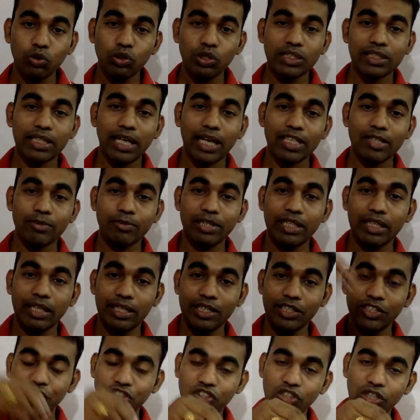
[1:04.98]
which has been
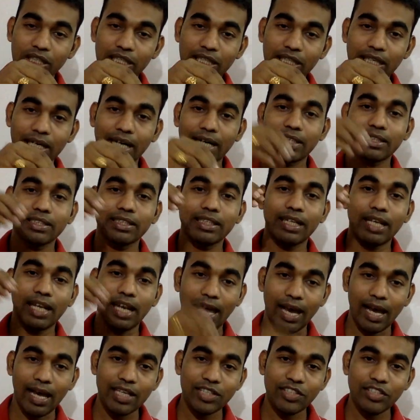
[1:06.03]
inserted at the
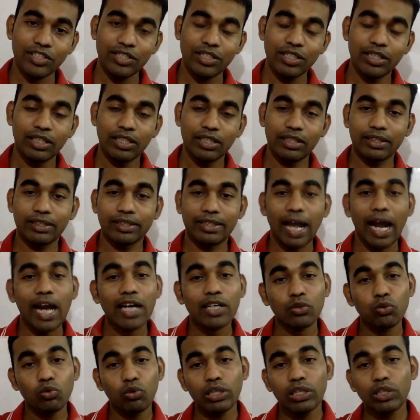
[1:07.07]
last, that
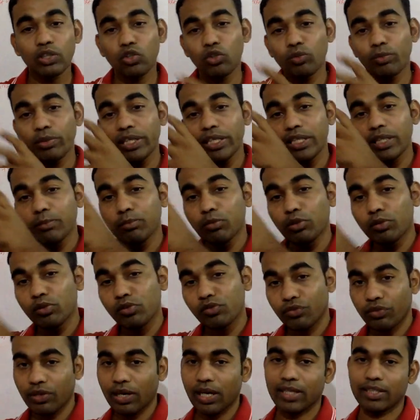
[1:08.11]
going to be removed
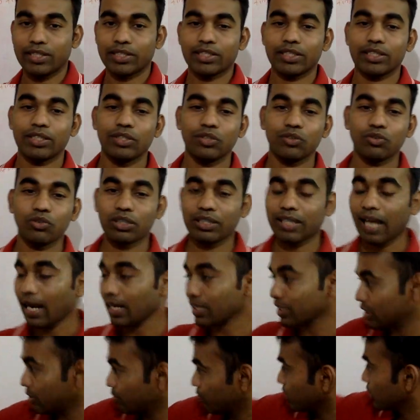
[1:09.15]
first. So
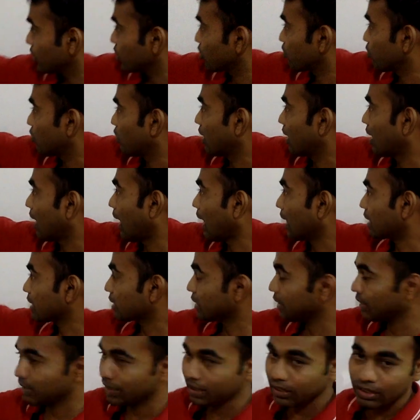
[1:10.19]
that's the principle.
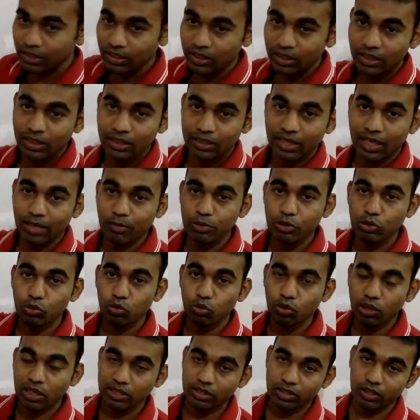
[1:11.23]
Last in, that means
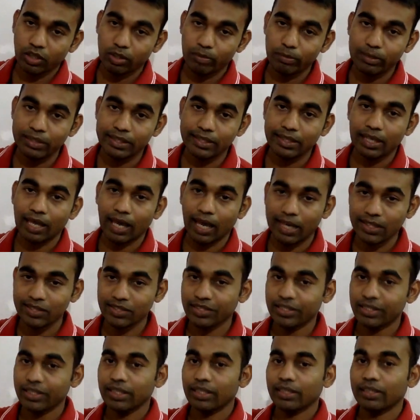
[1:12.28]
who has come in
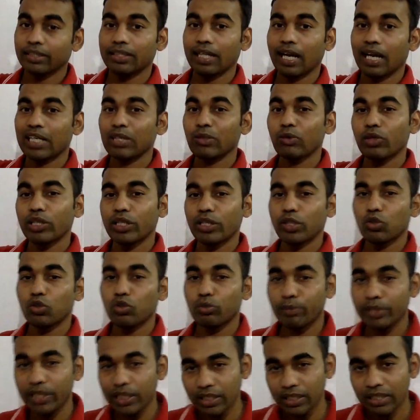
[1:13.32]
last, that going
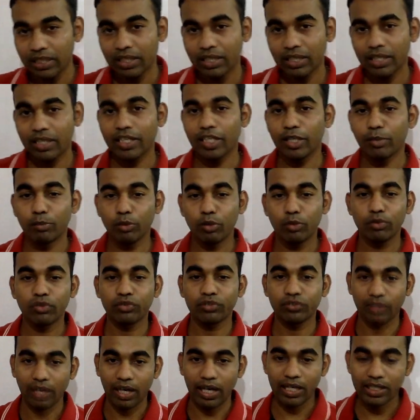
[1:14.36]
to be removed
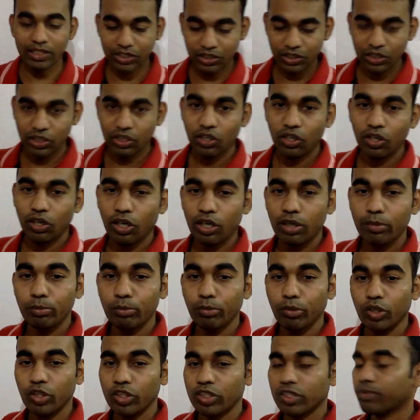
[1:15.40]
first or
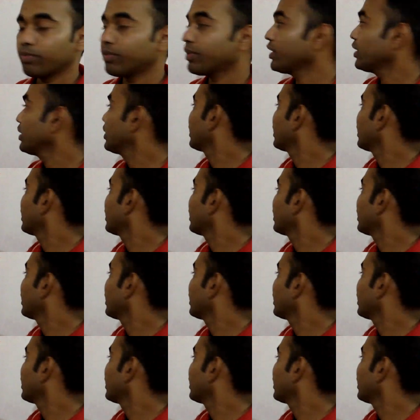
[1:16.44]
must be